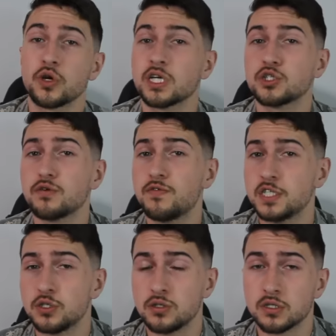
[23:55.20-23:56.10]
Turkish
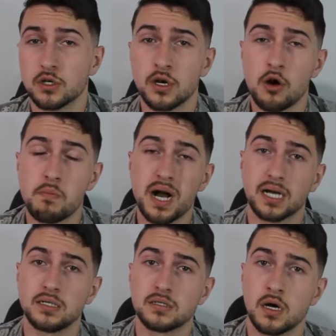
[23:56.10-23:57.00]
officials are now
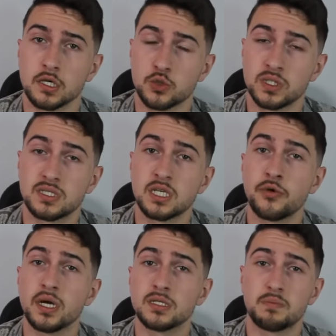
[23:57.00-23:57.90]
back in talks with
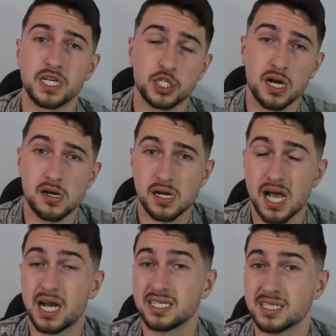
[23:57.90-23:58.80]
Syria's Bashar
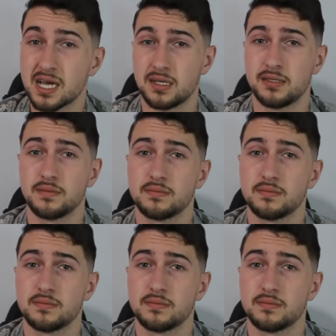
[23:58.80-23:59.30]
al-Assad.